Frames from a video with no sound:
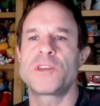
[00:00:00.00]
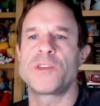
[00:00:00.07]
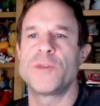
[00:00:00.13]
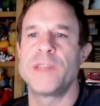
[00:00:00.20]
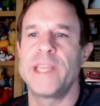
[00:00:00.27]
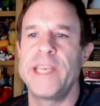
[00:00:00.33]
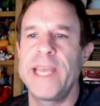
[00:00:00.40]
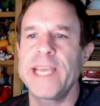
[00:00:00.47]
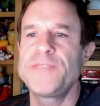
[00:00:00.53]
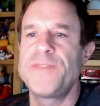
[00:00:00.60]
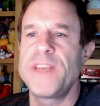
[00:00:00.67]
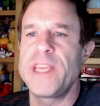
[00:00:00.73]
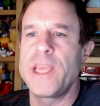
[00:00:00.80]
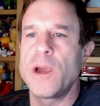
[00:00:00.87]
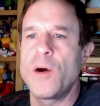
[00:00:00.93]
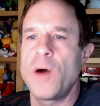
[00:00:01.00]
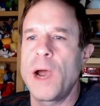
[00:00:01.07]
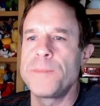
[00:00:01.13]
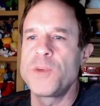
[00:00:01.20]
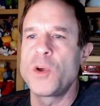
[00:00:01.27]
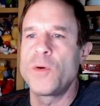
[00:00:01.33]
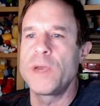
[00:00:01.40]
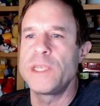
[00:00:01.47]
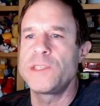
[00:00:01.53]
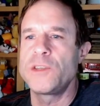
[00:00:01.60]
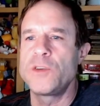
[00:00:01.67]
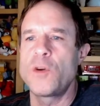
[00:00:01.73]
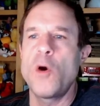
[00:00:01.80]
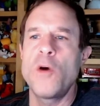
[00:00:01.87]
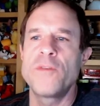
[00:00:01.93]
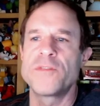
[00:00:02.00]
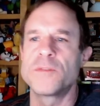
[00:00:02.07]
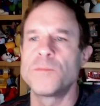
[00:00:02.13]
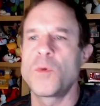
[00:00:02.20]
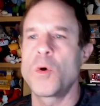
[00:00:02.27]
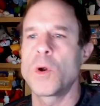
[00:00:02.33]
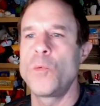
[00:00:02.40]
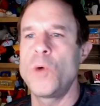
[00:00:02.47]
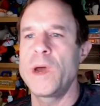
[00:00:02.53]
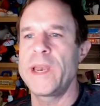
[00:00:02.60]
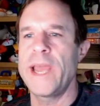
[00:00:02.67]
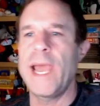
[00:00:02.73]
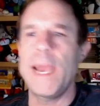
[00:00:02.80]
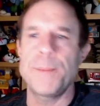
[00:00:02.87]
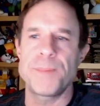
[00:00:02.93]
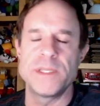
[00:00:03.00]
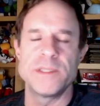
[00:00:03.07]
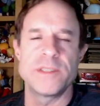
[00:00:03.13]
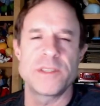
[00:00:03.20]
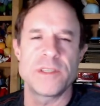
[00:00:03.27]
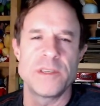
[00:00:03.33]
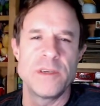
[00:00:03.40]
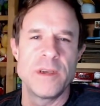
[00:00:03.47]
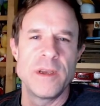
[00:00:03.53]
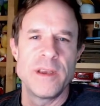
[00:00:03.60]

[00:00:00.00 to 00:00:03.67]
So in the next video, I'm going to go over more what happens